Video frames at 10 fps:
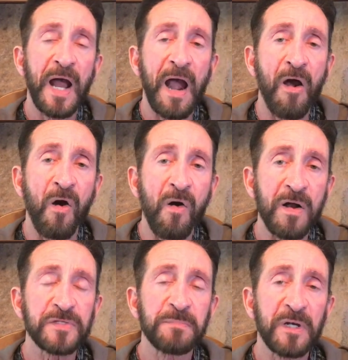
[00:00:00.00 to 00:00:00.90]
our
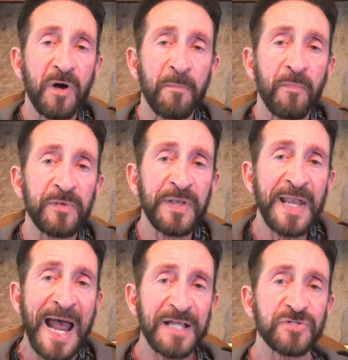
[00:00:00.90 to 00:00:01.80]
hearts become
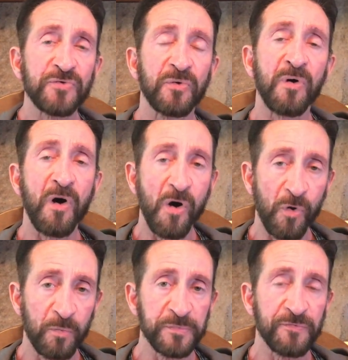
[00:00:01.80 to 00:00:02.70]
natural
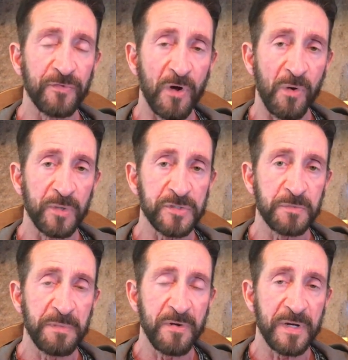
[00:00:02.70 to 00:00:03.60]
homes for the Holy
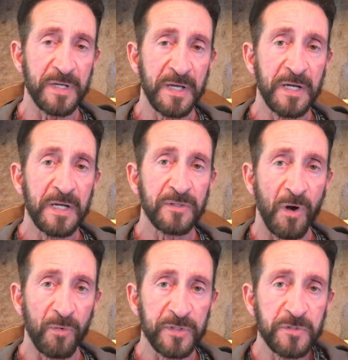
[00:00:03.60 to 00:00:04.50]
Spirit. The
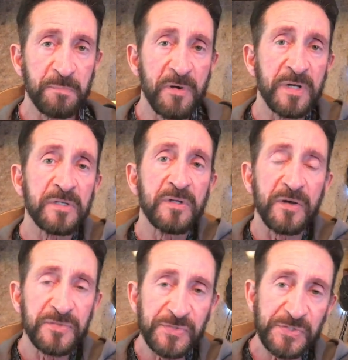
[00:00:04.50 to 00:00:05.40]
Holy Spirit
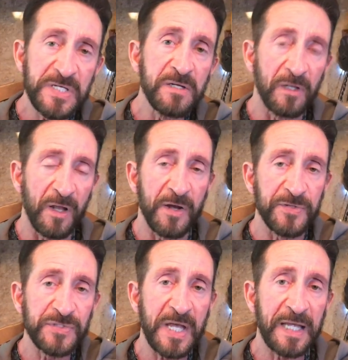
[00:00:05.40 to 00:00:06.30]
does seal
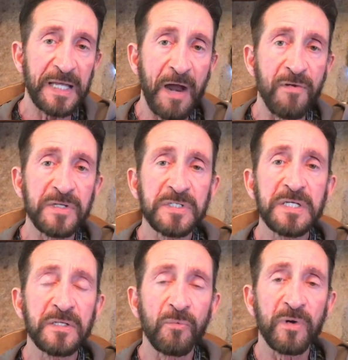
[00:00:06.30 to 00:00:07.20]
us and
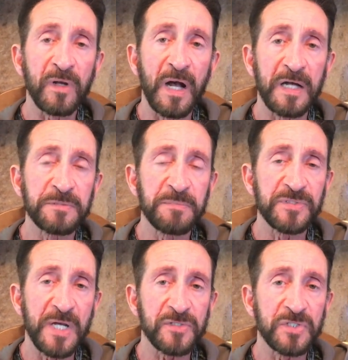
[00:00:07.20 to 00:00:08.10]
guarantee that we're God's
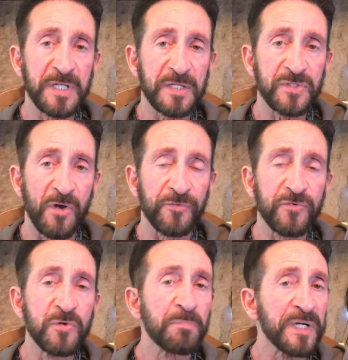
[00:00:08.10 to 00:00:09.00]
possession. That is all
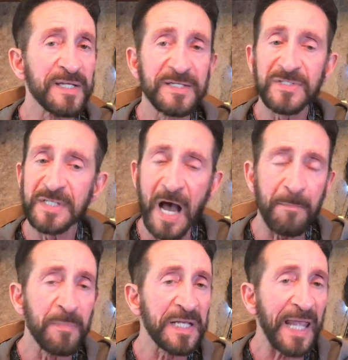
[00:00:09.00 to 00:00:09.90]
true, but it is
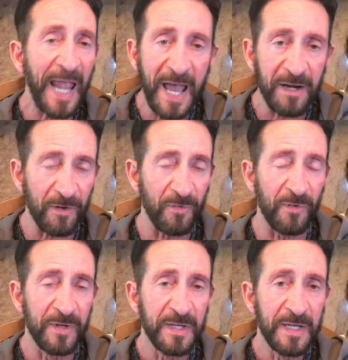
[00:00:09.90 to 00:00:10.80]
not
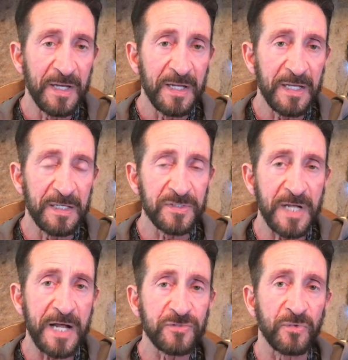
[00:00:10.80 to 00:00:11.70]
mechanical, it is
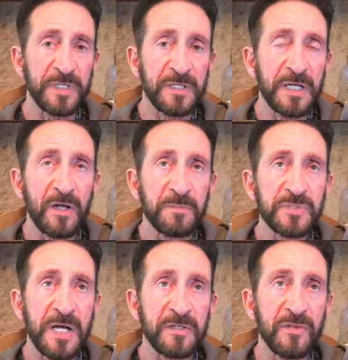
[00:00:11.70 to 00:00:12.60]
natural. It, it comes
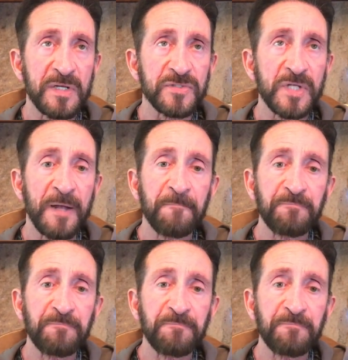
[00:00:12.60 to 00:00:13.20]
down to this